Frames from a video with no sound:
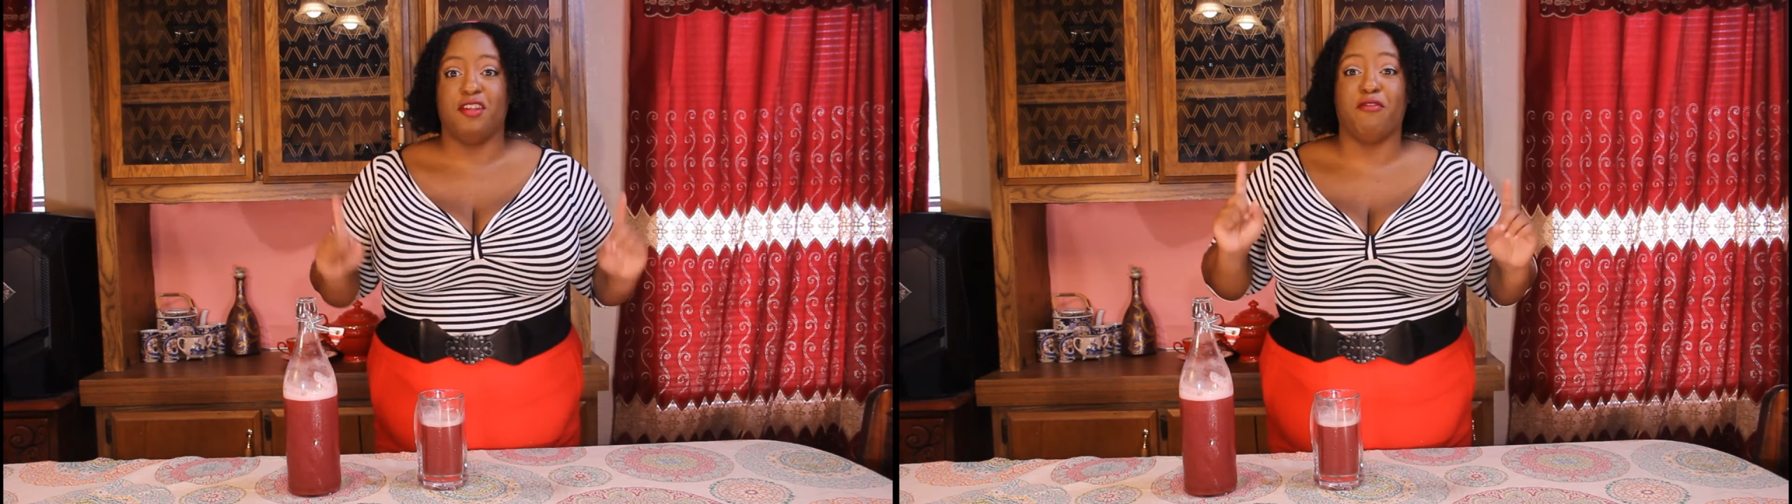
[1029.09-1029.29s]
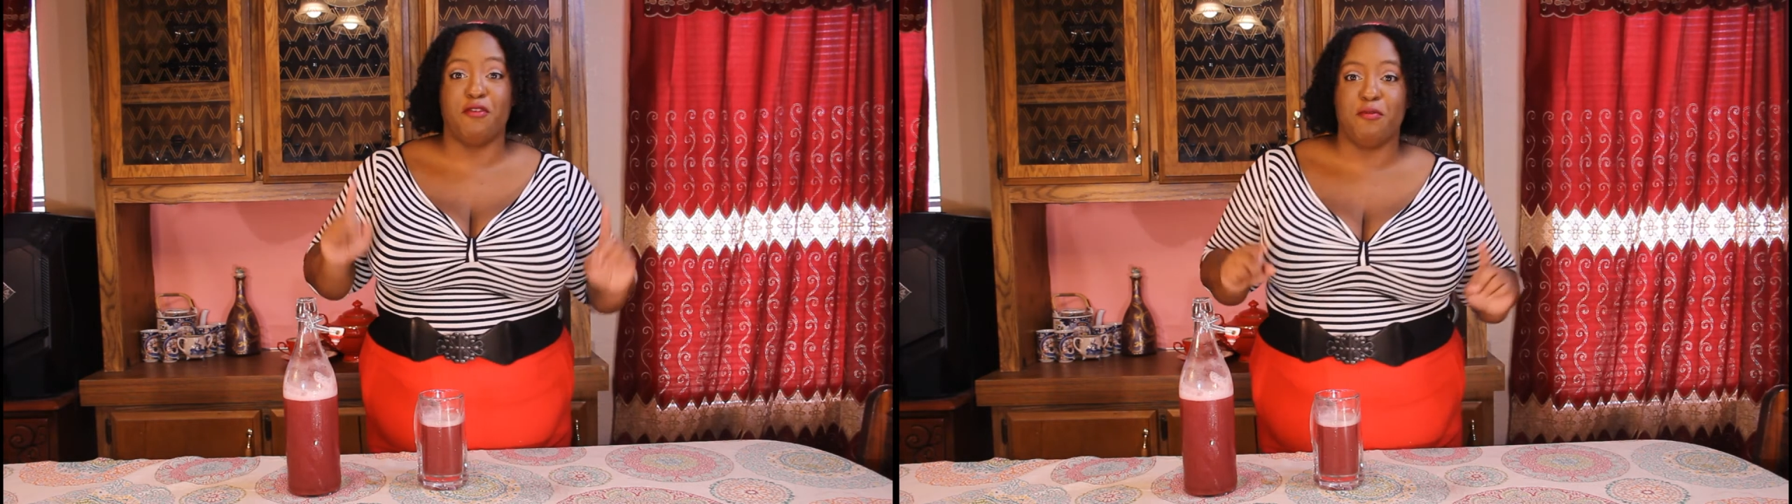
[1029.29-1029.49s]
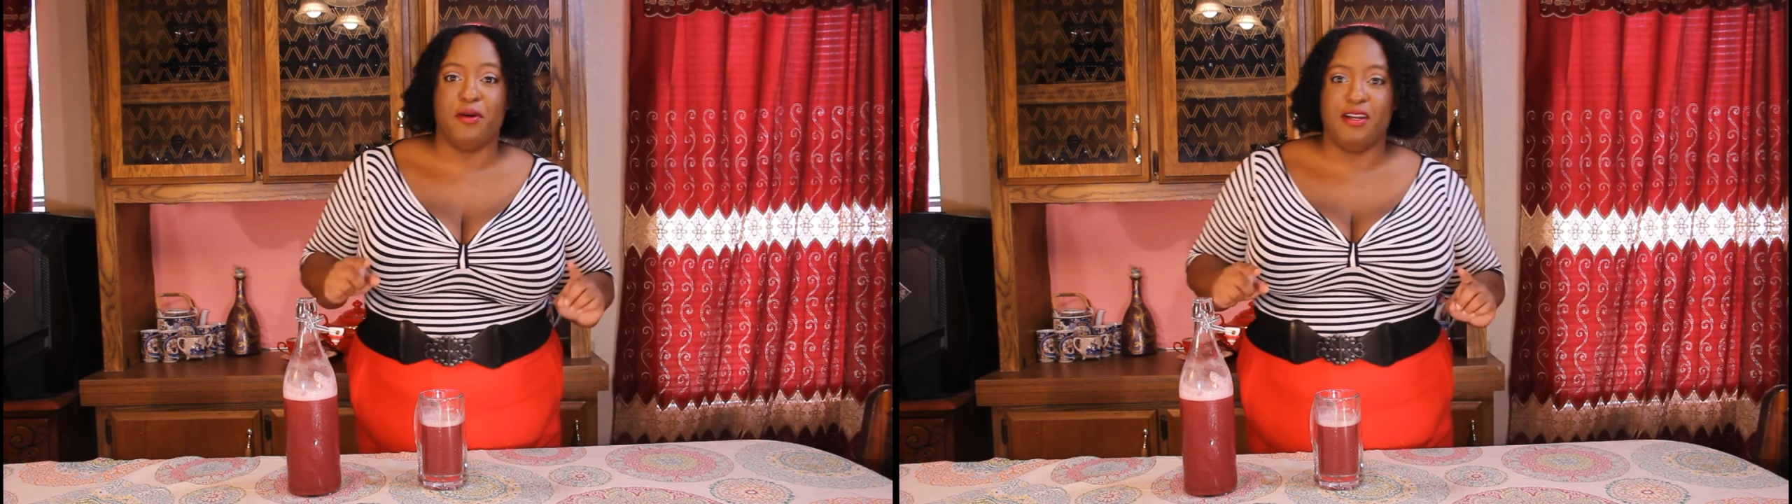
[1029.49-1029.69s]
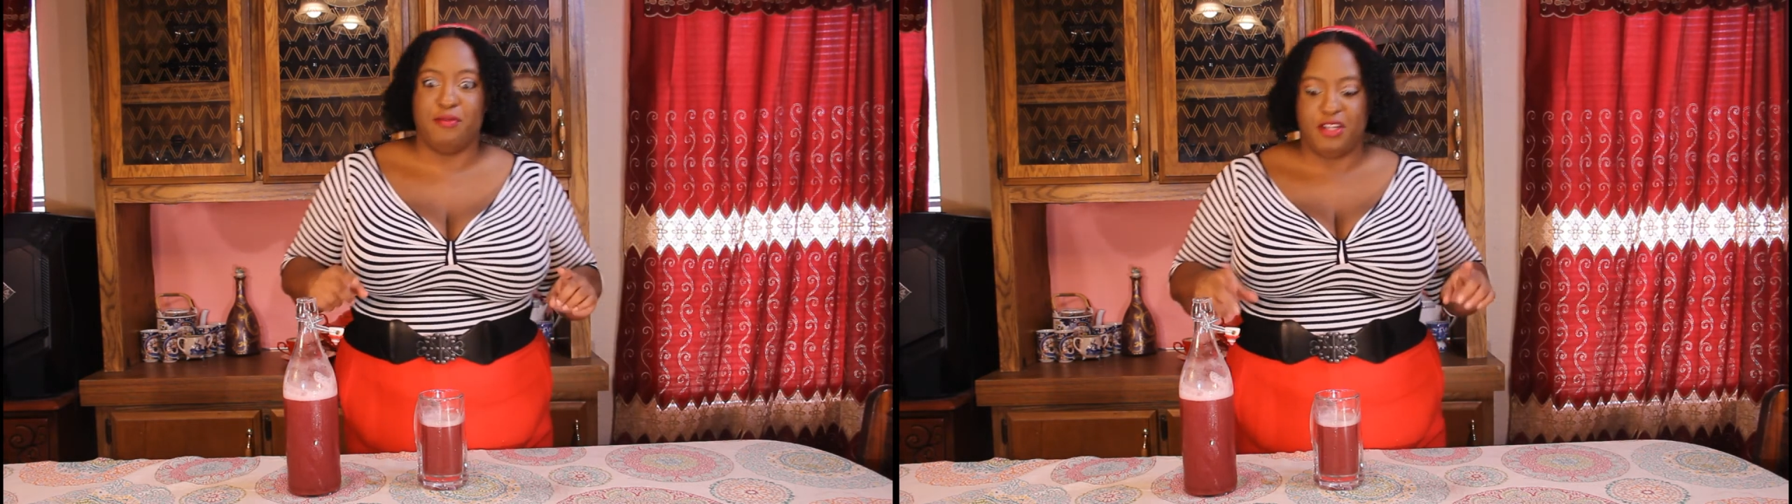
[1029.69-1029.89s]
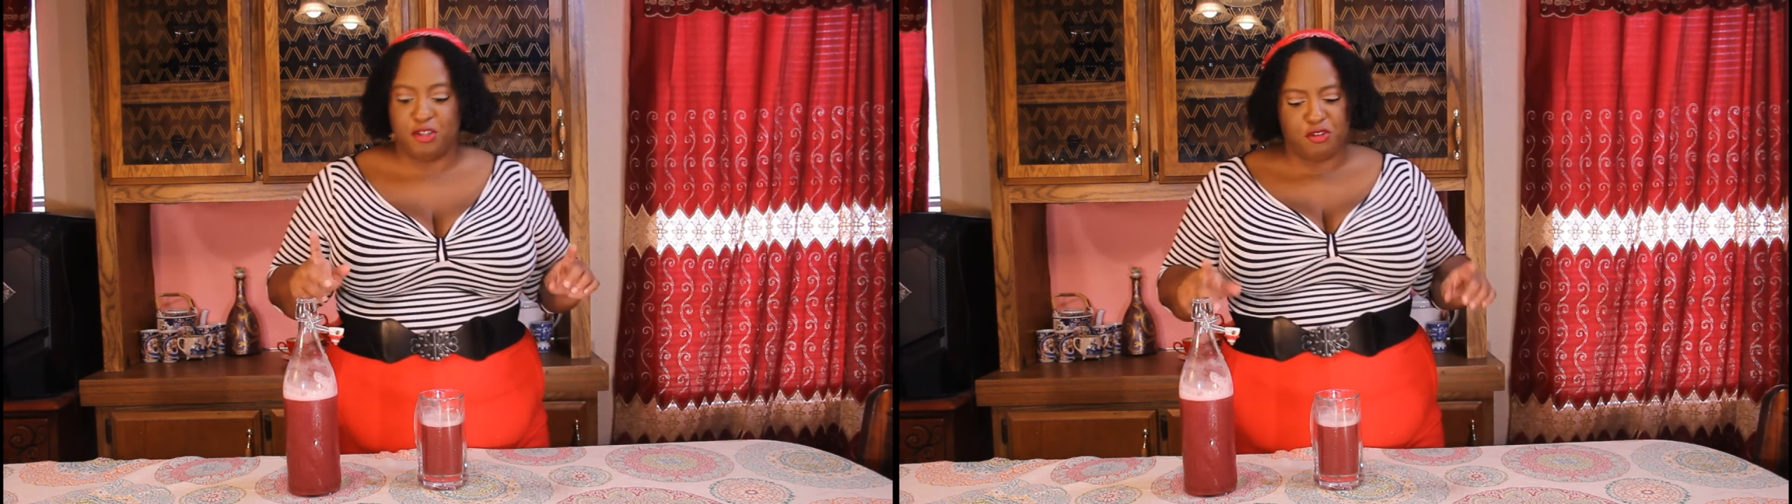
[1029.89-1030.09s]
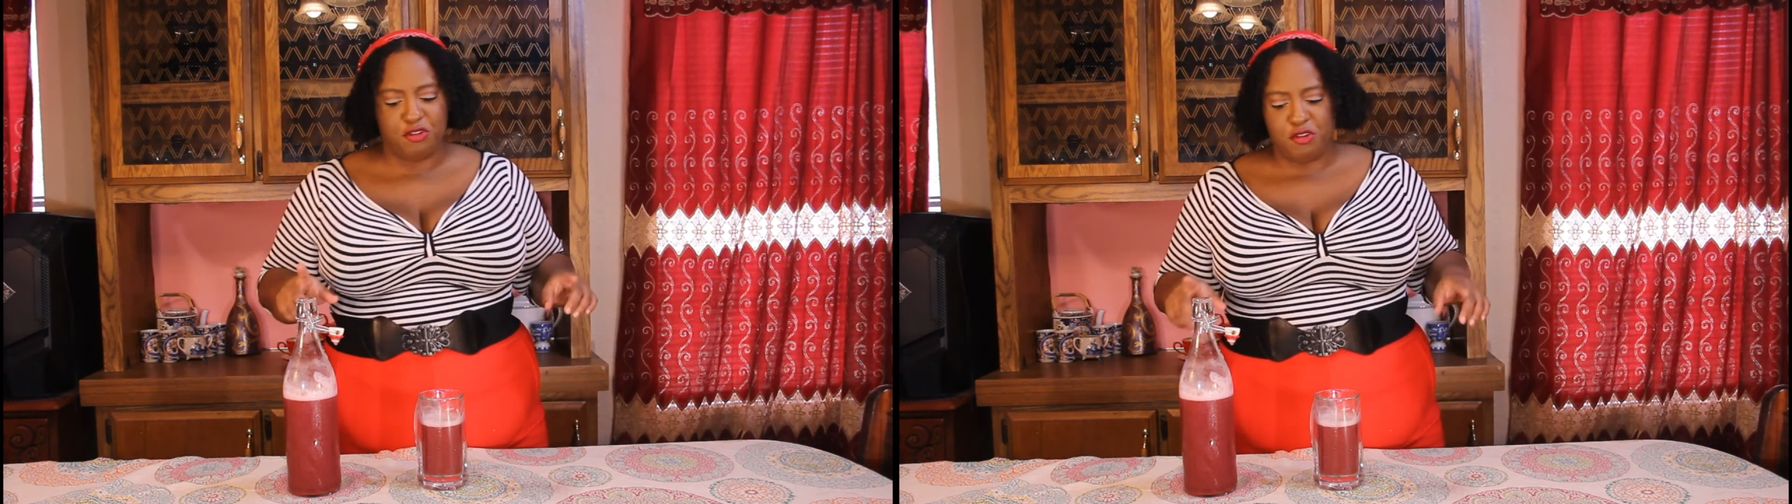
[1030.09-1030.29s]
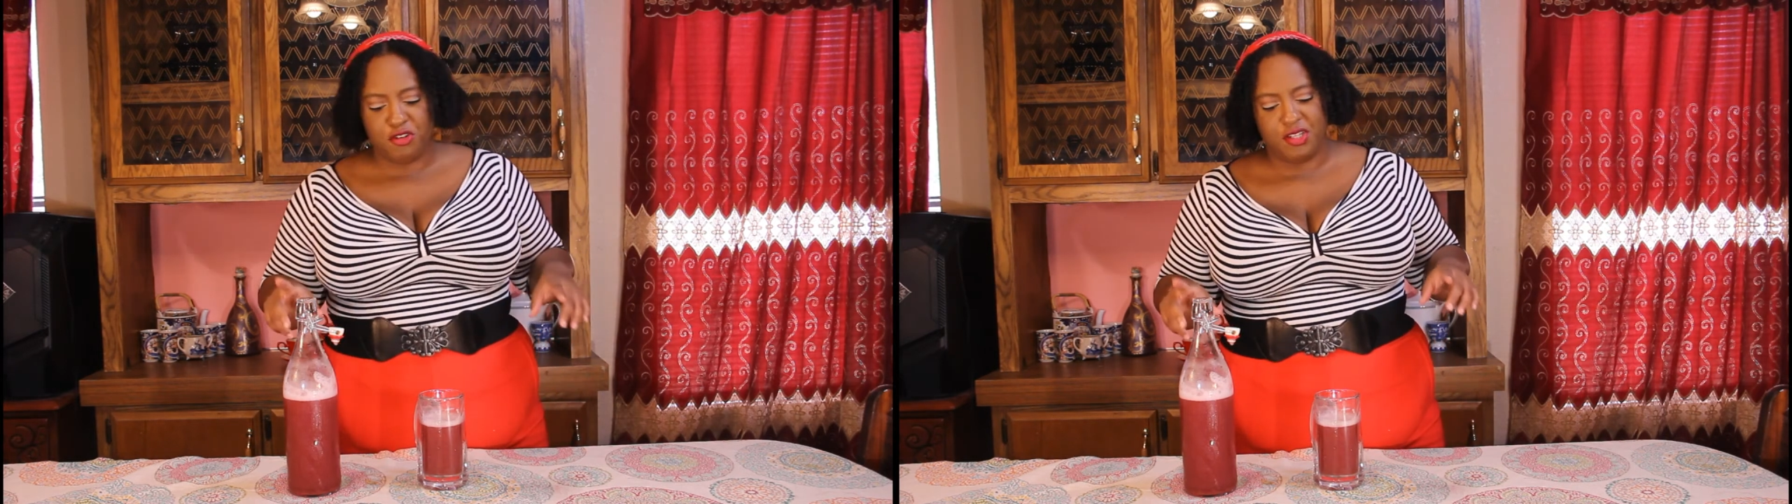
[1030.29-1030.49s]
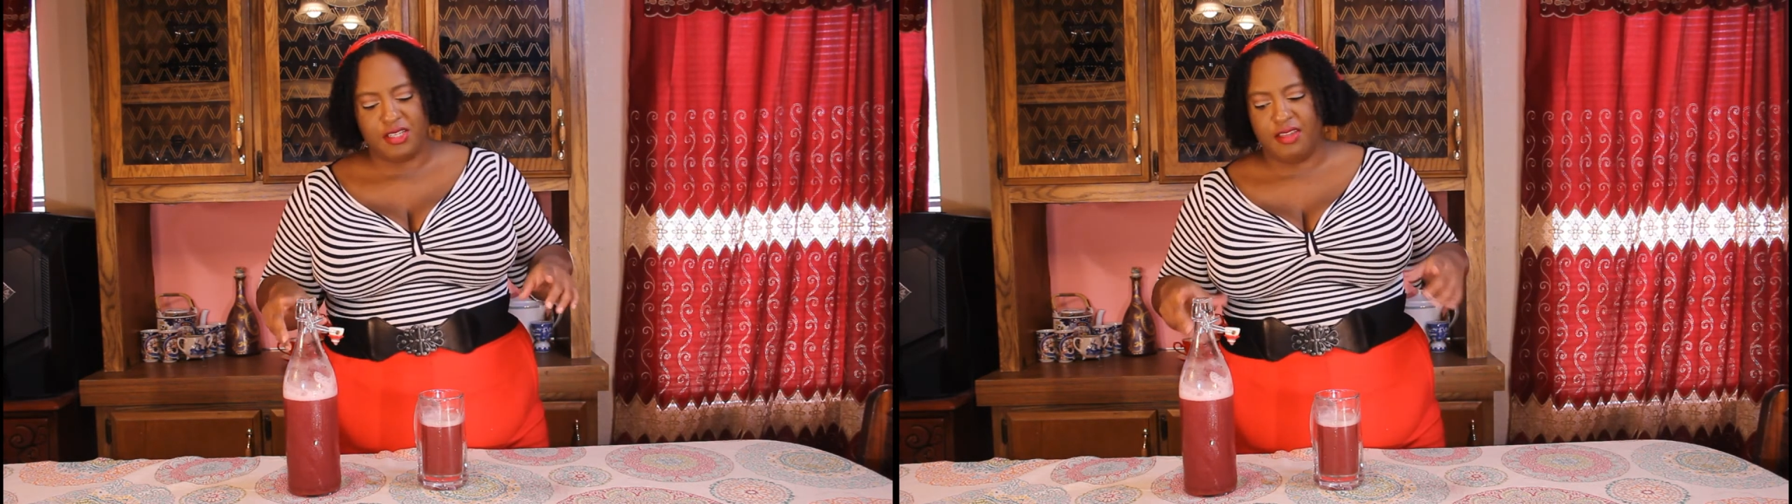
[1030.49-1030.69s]
The fruit punch. My children
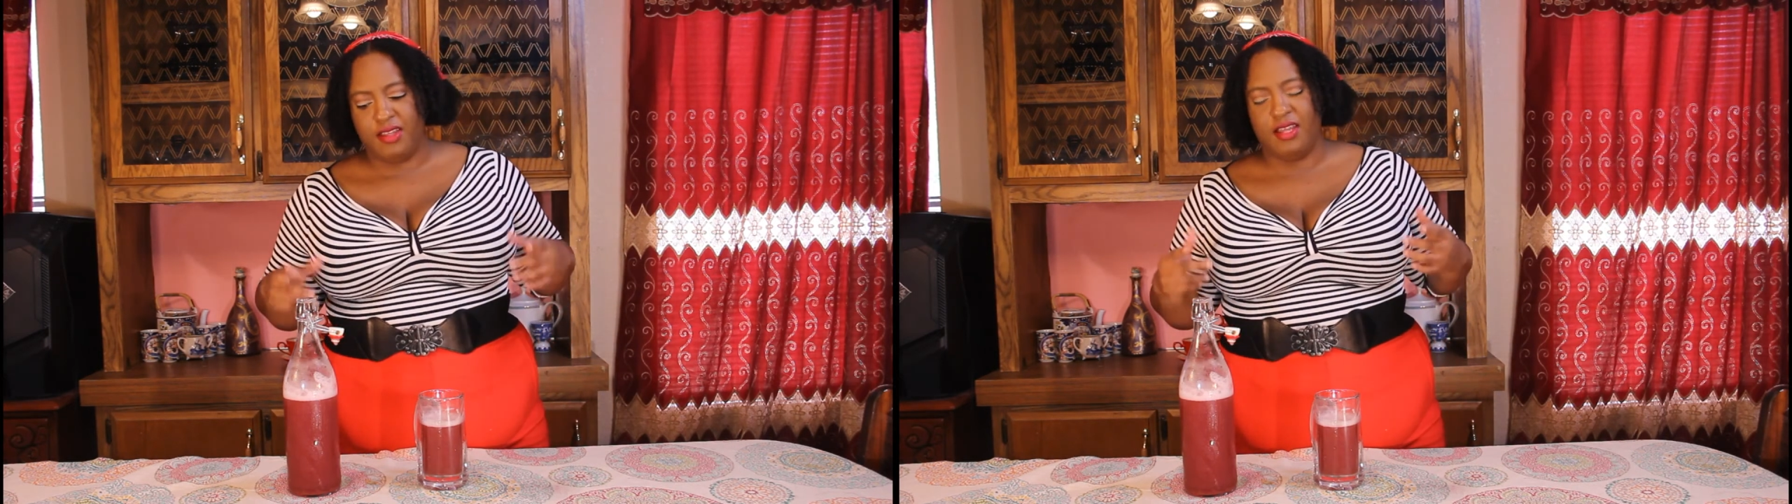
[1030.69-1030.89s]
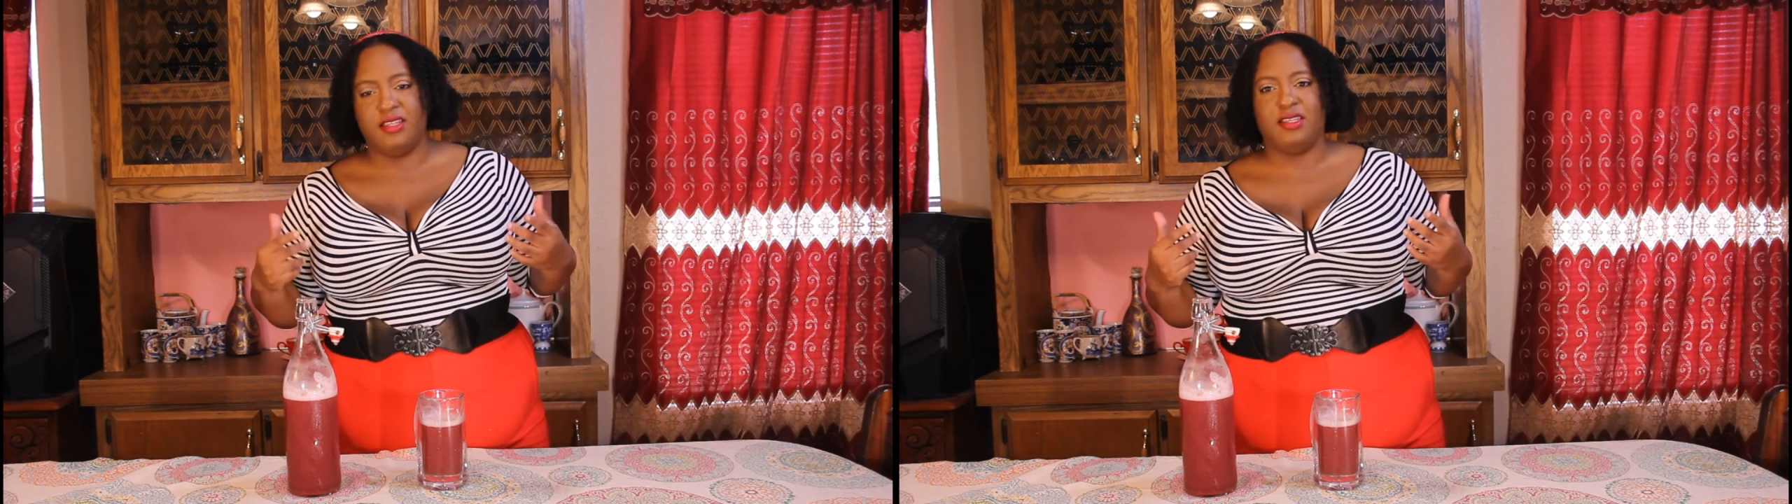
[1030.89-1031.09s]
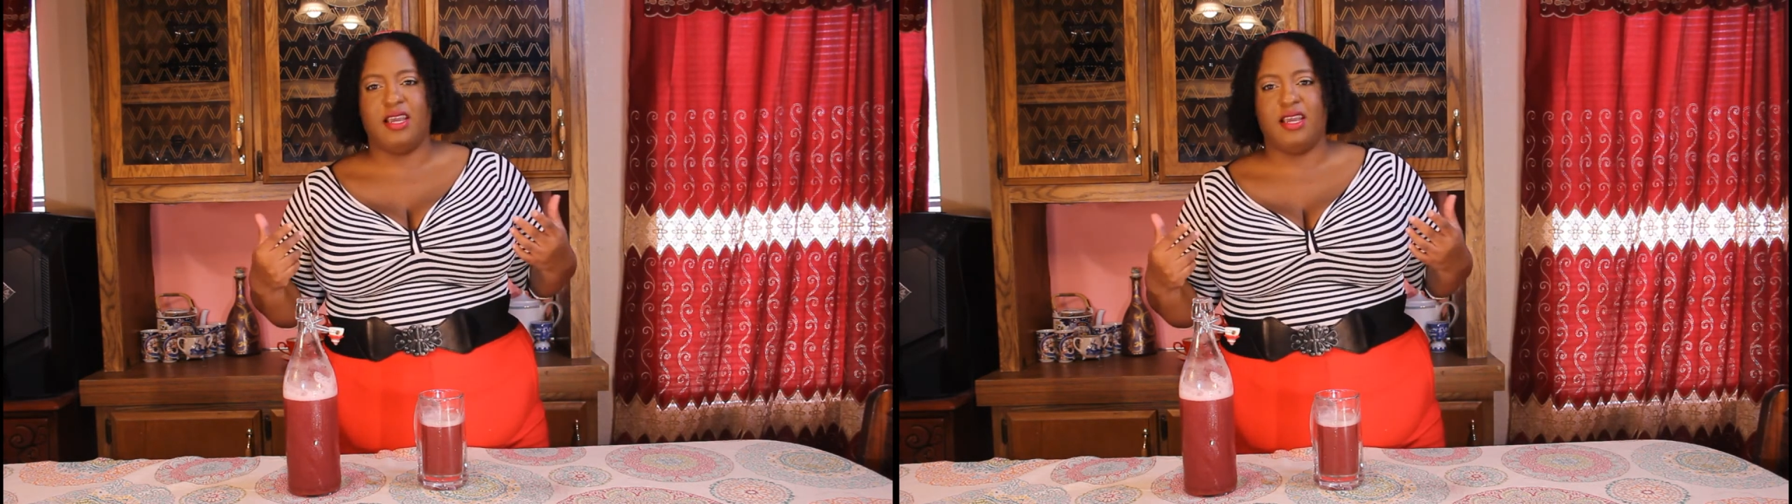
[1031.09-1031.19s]
usually say that it